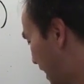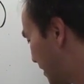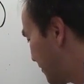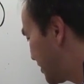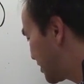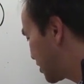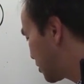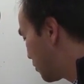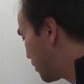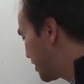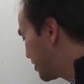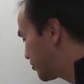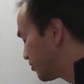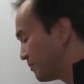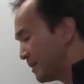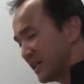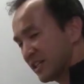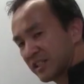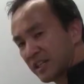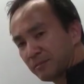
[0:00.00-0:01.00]
is going to
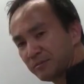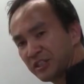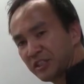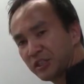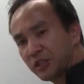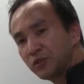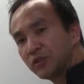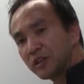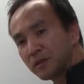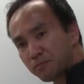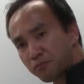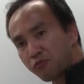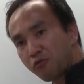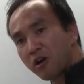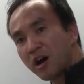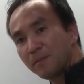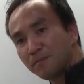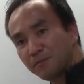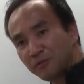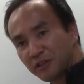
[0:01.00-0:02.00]
be substituted
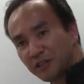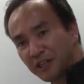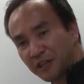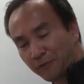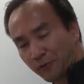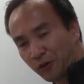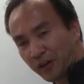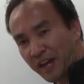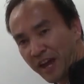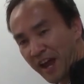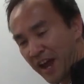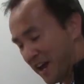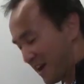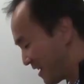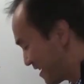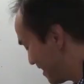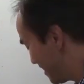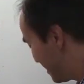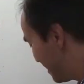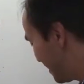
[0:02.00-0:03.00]
properly for k.
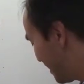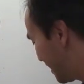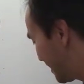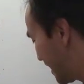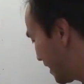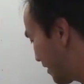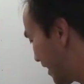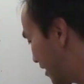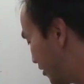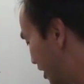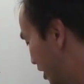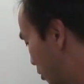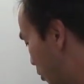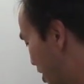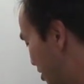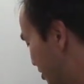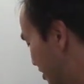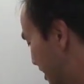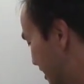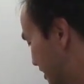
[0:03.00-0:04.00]
And now our
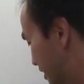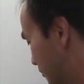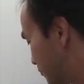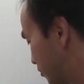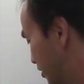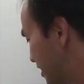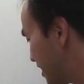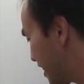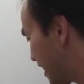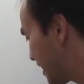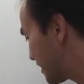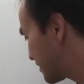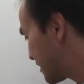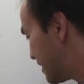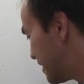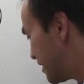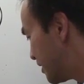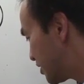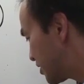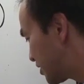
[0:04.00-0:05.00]
equation is completed as
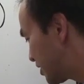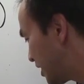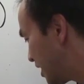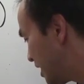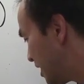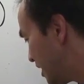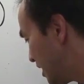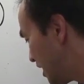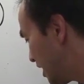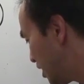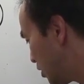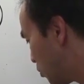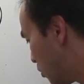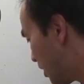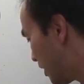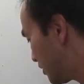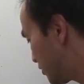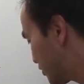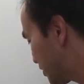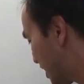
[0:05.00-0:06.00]
c
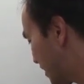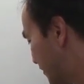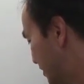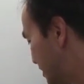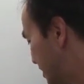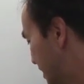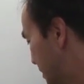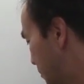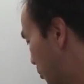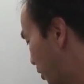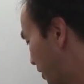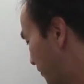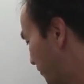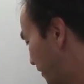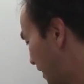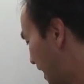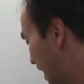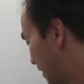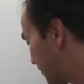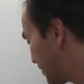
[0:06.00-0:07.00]
equals
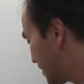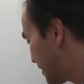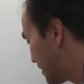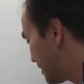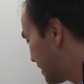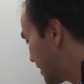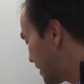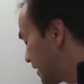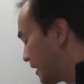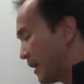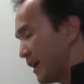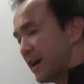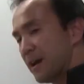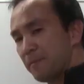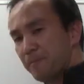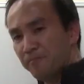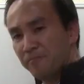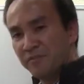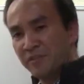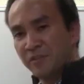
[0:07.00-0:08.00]
17.5 m.
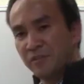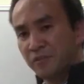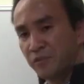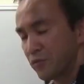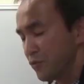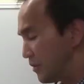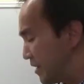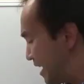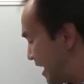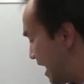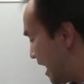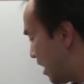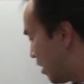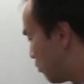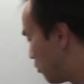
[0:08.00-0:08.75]
So now we